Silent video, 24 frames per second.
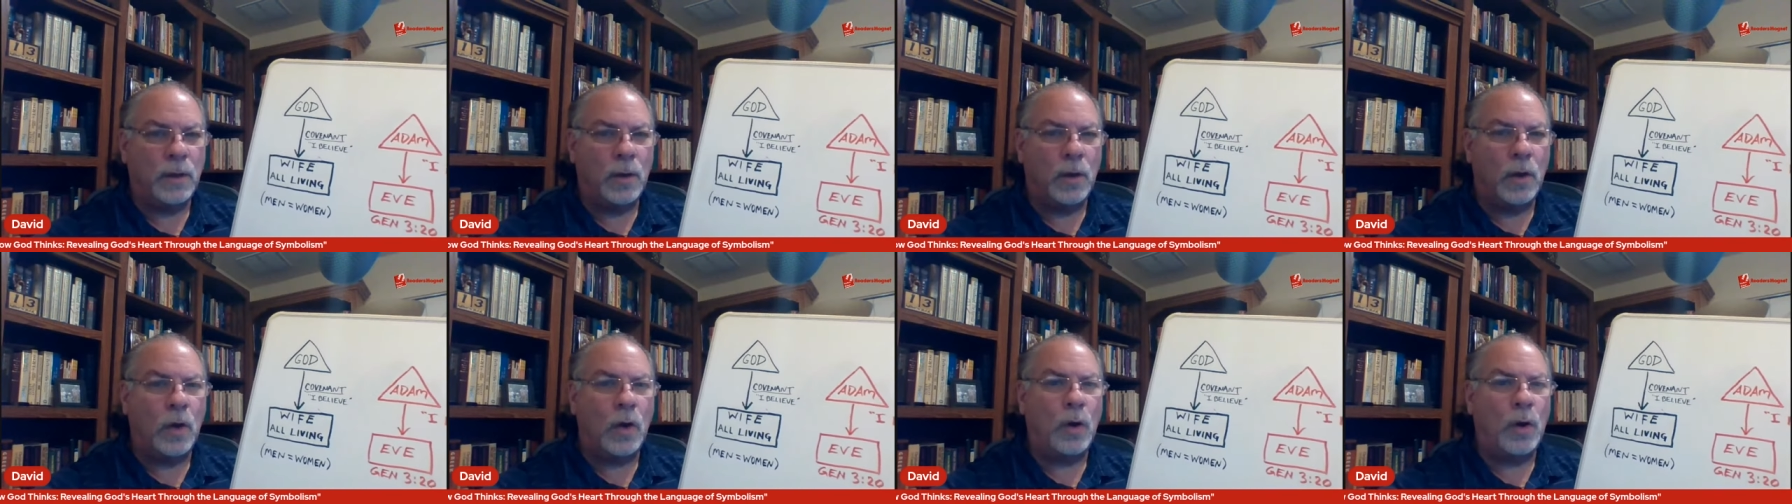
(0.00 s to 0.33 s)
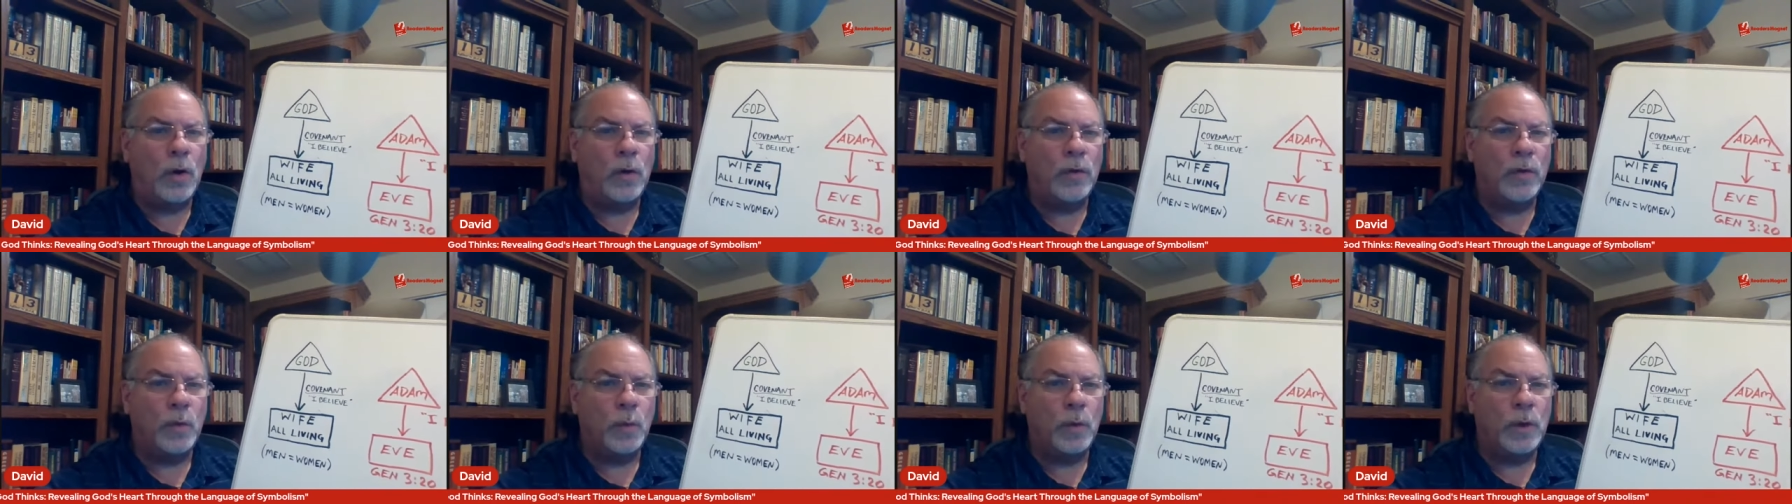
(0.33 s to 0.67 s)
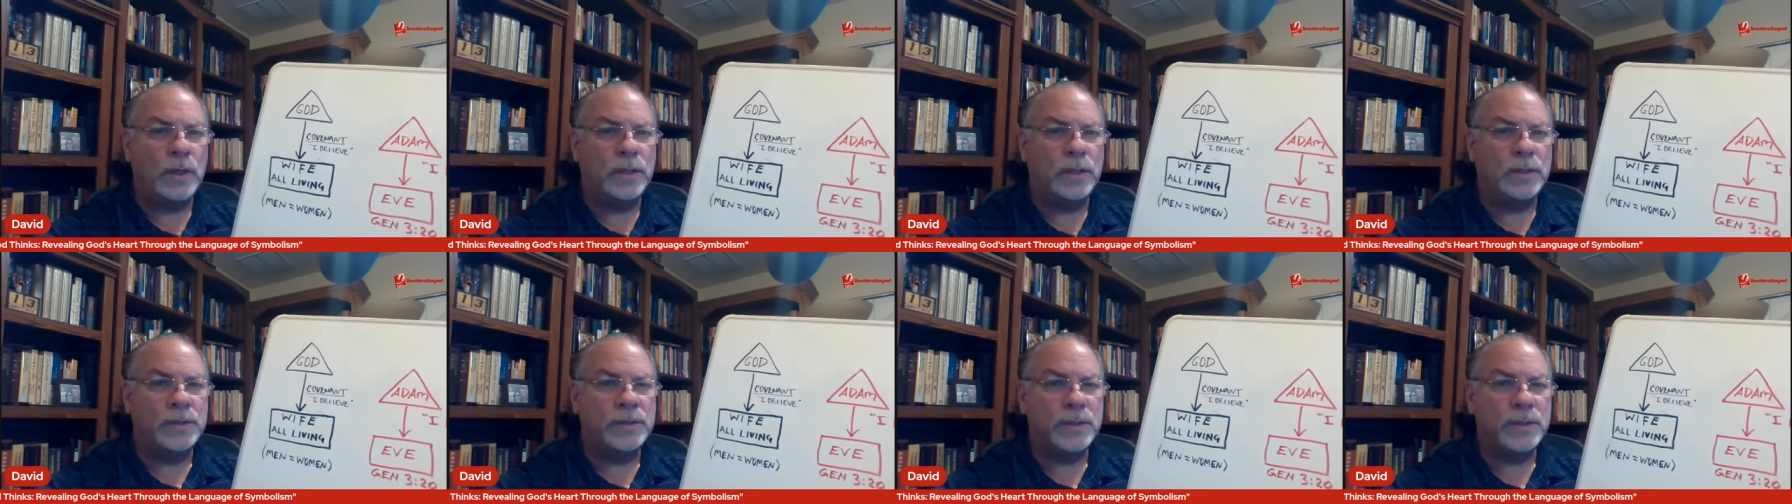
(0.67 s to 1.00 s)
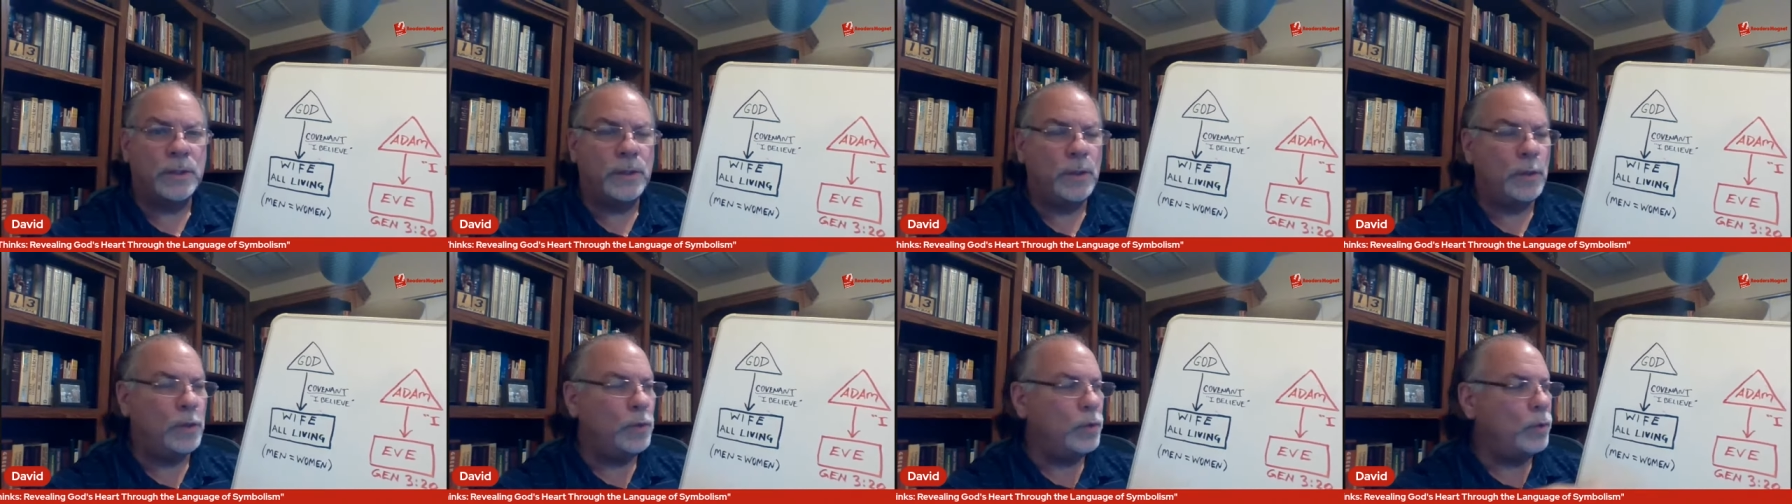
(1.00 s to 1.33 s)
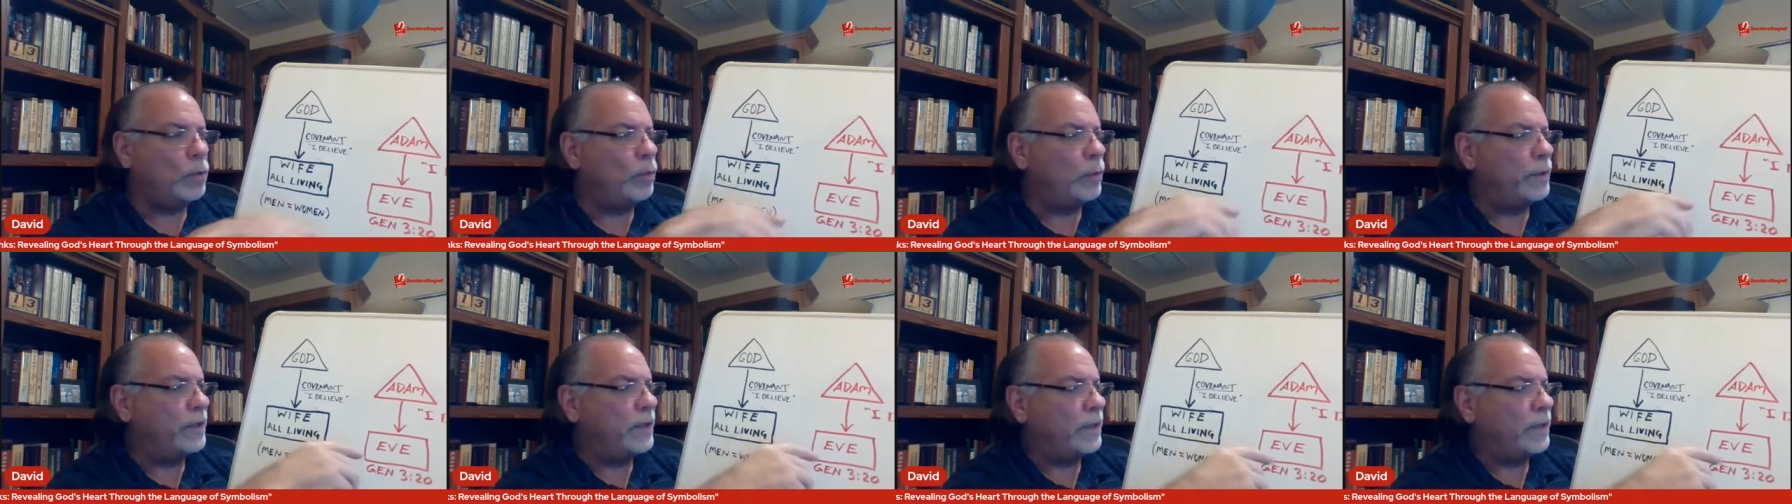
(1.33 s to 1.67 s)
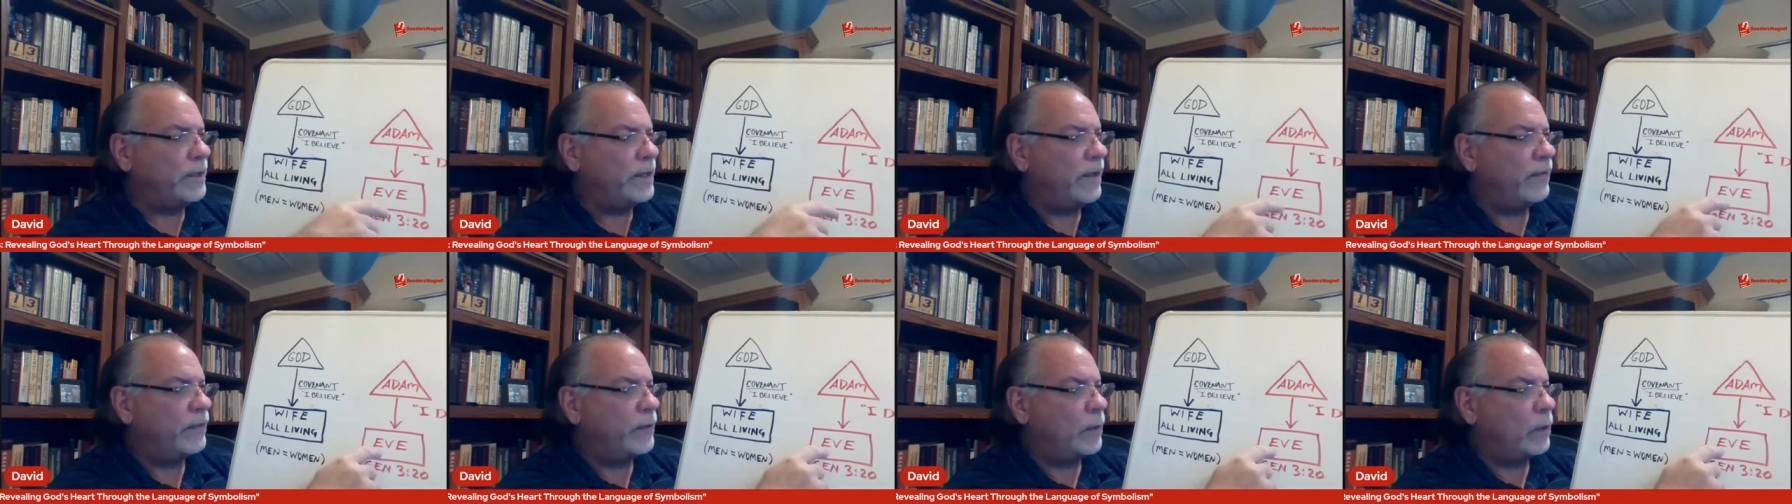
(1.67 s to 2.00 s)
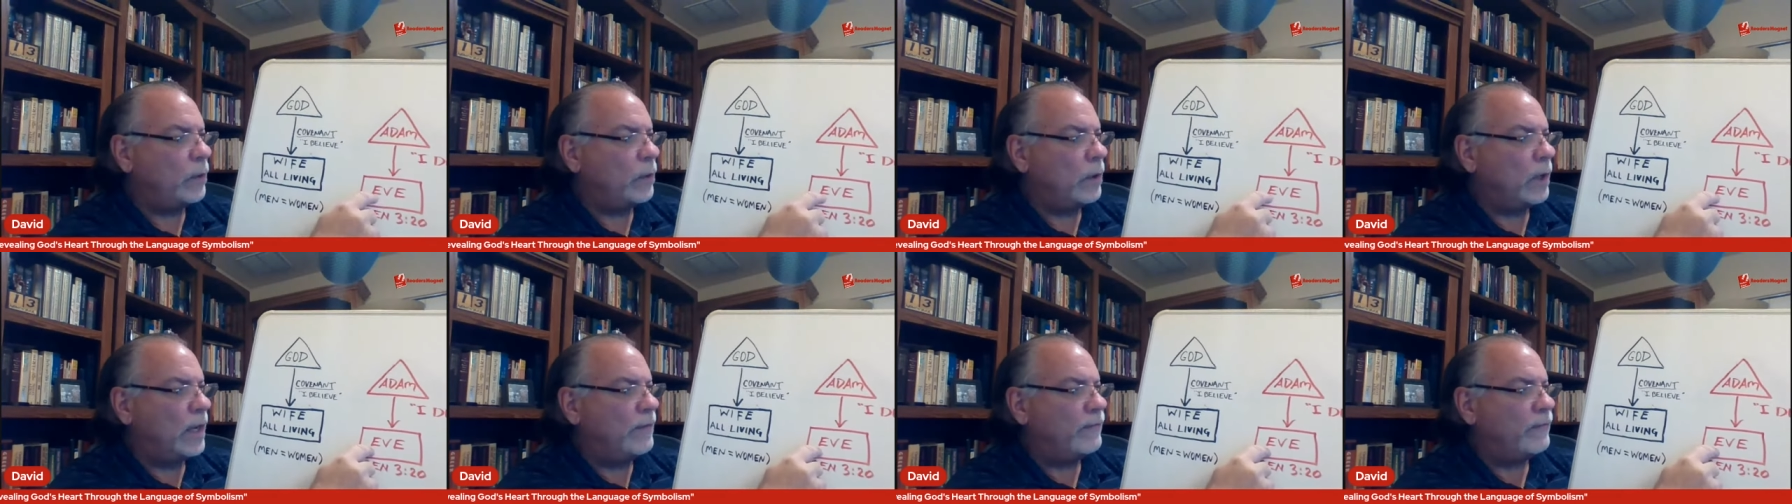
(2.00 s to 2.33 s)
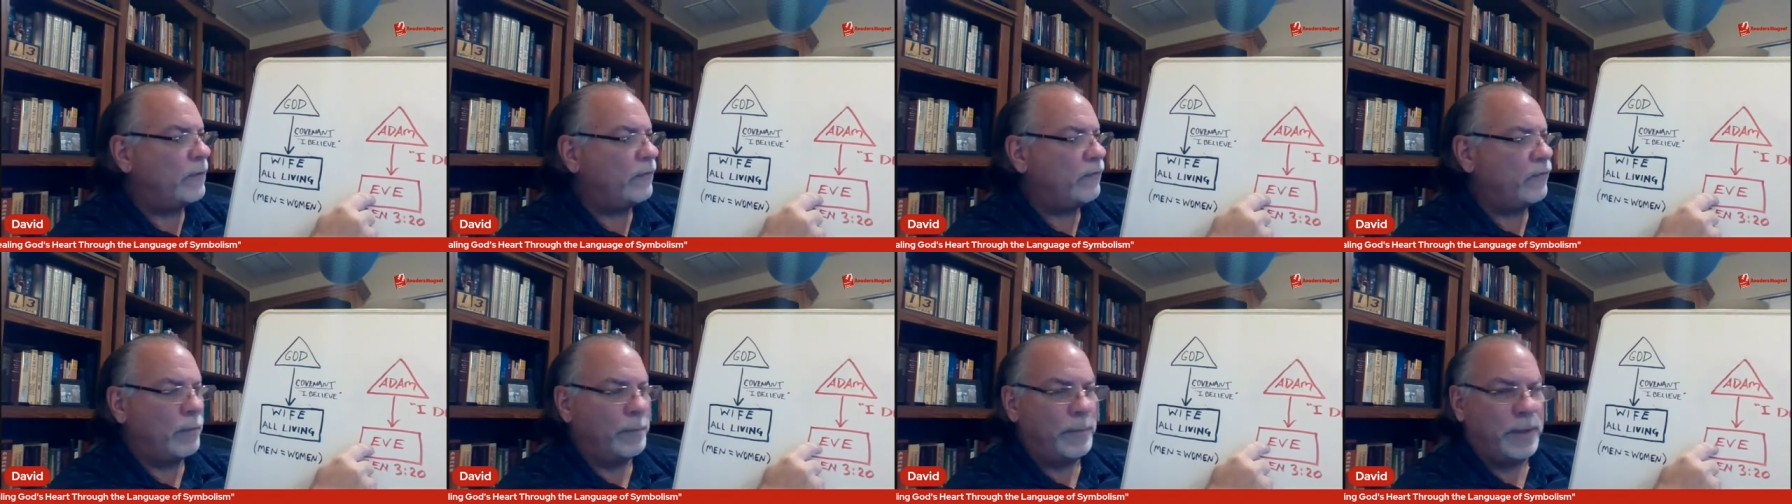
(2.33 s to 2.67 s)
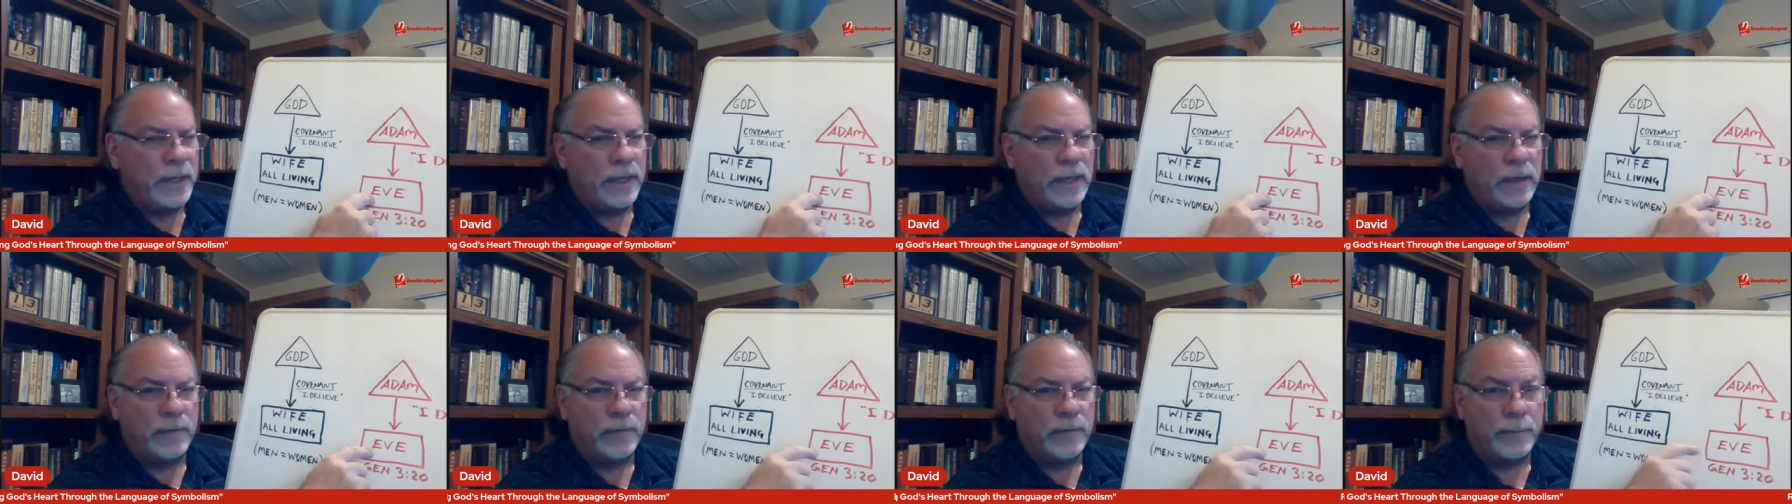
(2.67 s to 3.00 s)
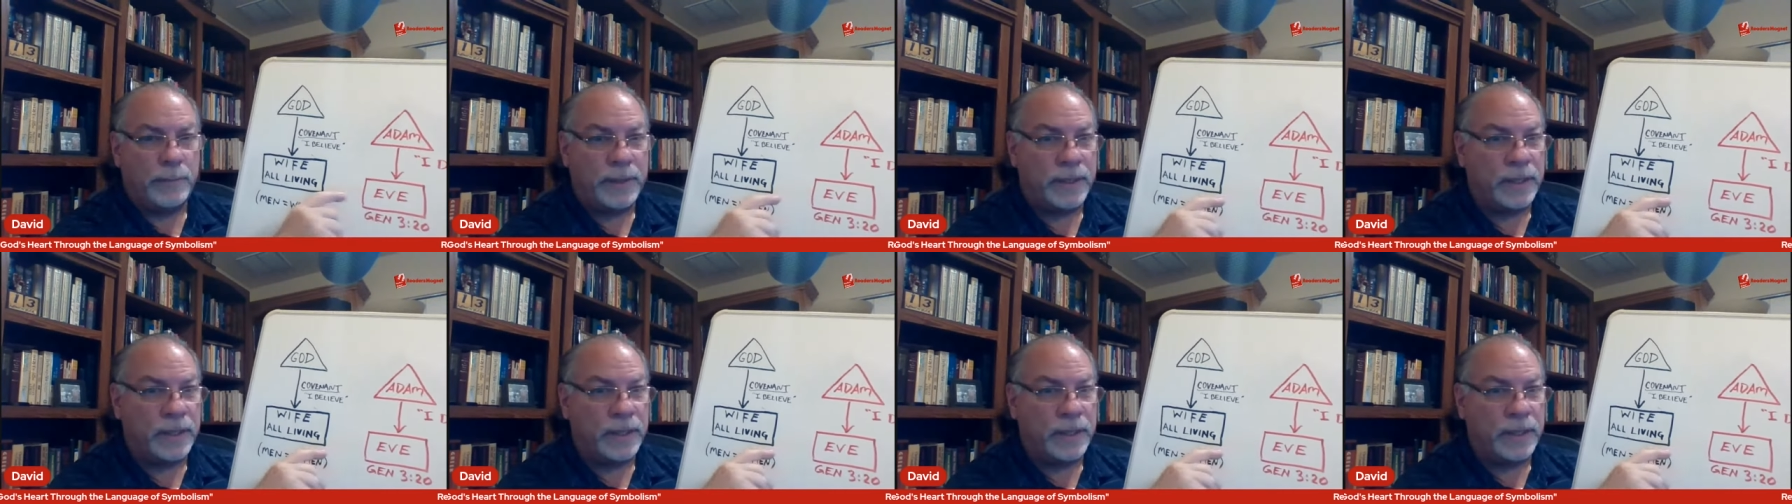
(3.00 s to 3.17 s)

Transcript: all the ones who would get their life from Eve,